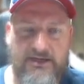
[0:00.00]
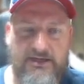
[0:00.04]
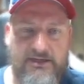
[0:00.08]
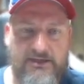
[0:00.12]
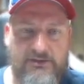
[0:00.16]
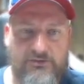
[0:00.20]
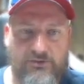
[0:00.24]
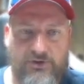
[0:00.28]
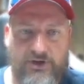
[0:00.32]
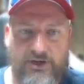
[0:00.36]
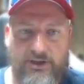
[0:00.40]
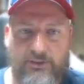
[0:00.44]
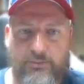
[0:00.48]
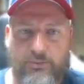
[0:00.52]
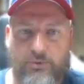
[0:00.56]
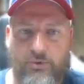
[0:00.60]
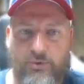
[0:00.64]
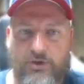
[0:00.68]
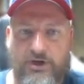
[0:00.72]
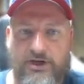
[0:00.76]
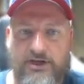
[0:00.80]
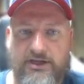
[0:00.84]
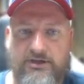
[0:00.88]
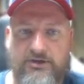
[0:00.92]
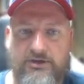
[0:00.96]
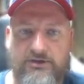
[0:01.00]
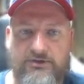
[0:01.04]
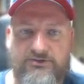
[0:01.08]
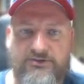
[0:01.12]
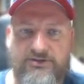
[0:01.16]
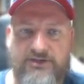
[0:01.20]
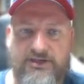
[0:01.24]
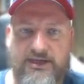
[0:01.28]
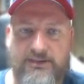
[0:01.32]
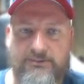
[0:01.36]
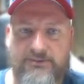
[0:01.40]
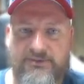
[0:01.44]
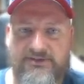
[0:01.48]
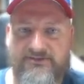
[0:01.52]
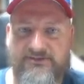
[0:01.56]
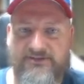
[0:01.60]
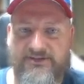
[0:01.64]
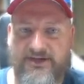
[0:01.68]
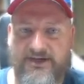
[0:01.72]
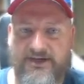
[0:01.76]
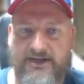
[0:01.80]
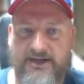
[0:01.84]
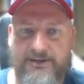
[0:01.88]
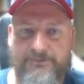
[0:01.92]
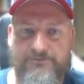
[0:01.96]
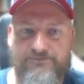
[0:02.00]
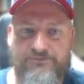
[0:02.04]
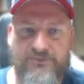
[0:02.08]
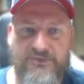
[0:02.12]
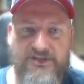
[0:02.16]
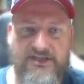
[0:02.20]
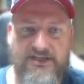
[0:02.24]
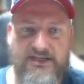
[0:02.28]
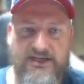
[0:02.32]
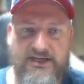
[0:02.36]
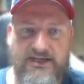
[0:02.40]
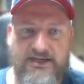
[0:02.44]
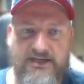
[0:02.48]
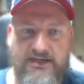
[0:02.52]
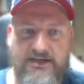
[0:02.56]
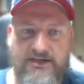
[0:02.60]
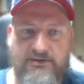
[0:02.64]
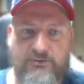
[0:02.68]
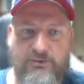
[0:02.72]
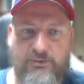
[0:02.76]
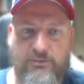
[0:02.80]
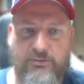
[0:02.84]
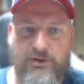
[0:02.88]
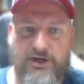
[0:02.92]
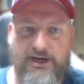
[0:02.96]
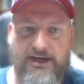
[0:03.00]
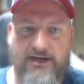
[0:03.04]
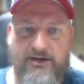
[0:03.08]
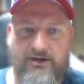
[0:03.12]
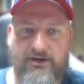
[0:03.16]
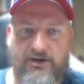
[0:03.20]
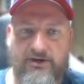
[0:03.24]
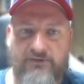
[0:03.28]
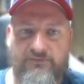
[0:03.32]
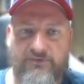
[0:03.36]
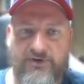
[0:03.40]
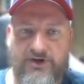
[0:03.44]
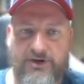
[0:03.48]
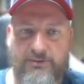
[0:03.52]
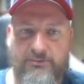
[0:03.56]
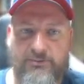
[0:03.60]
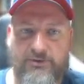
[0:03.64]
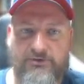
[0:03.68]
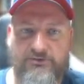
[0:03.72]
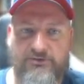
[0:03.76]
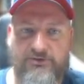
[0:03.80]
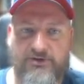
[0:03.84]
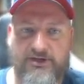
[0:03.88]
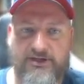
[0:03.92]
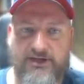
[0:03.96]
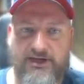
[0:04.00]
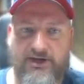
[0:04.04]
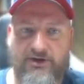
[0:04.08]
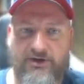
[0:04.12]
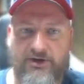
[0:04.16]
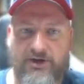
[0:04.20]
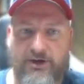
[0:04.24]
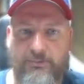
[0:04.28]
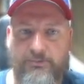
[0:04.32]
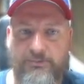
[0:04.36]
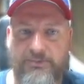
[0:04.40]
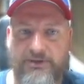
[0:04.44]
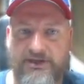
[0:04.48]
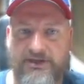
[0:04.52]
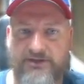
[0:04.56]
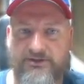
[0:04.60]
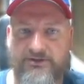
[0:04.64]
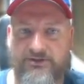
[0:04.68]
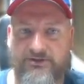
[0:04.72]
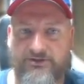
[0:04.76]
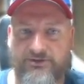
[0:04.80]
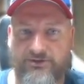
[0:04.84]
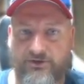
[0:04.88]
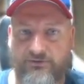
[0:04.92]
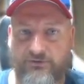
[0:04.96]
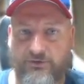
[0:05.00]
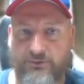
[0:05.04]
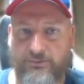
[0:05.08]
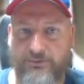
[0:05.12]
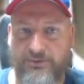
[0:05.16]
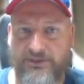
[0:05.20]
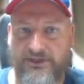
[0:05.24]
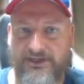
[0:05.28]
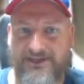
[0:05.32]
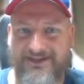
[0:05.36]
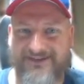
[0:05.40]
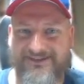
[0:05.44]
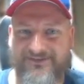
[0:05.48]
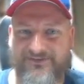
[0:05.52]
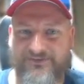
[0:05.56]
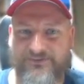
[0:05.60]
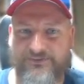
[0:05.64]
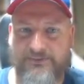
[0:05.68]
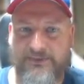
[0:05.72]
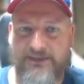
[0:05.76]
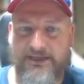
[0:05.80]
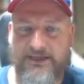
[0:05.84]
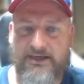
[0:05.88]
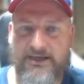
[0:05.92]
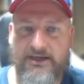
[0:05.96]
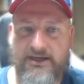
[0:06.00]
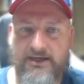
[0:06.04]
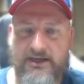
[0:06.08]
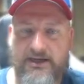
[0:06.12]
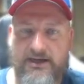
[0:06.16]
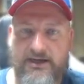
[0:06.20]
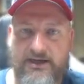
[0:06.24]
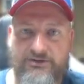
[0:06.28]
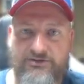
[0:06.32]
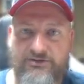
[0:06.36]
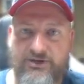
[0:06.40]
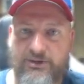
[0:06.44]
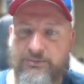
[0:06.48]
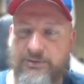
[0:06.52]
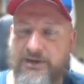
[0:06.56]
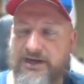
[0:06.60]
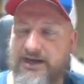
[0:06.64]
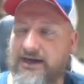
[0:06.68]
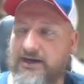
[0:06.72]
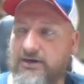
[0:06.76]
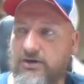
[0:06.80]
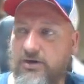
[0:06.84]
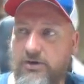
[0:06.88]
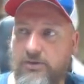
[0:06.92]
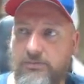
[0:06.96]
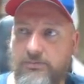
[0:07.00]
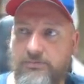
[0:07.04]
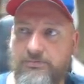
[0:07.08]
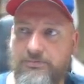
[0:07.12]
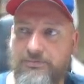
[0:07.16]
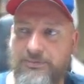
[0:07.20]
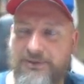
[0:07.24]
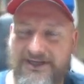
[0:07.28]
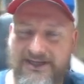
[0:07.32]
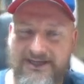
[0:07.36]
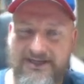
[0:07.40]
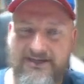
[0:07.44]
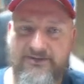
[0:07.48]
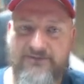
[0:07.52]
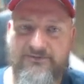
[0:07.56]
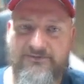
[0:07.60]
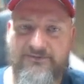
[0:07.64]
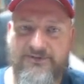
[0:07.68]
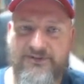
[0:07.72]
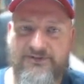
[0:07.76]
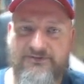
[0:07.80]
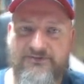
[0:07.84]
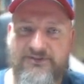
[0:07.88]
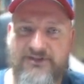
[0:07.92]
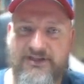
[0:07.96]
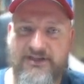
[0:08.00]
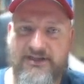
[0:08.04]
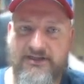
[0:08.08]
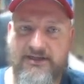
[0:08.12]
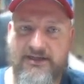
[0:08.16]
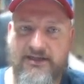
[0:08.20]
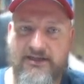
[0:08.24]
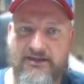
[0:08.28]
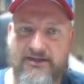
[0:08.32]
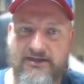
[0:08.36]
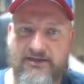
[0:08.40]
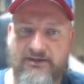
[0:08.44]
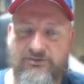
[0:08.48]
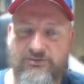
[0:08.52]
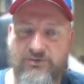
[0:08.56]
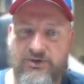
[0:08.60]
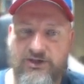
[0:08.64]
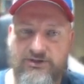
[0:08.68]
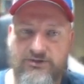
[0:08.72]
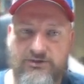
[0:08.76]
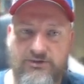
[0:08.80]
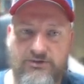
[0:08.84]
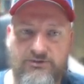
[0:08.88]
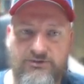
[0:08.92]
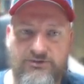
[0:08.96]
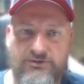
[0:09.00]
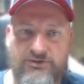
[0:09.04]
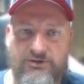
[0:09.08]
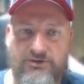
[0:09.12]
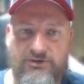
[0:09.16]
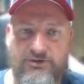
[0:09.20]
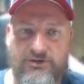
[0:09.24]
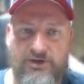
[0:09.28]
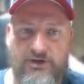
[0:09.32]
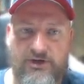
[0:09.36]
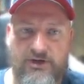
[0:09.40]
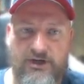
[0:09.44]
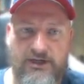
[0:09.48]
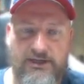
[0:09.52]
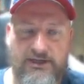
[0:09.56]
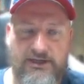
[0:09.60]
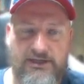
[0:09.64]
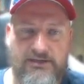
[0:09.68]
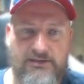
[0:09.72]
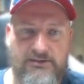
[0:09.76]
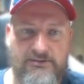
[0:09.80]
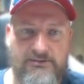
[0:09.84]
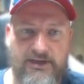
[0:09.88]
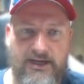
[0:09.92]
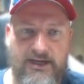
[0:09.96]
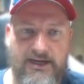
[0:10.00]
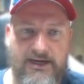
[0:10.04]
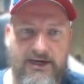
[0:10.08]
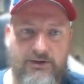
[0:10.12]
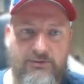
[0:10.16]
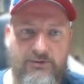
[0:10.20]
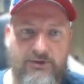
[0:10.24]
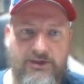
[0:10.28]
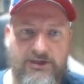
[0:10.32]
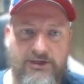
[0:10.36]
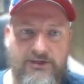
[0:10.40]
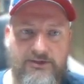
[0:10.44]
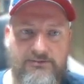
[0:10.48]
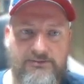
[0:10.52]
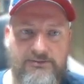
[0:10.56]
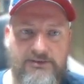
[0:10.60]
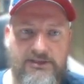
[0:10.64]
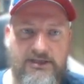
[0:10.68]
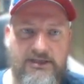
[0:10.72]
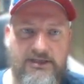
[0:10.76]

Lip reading: We're importing utime as time, and we're bringing in our variables. We're declaring our pins. Our servo pin is GPIO pin 15. I think that's what I told you on our layout a while ago.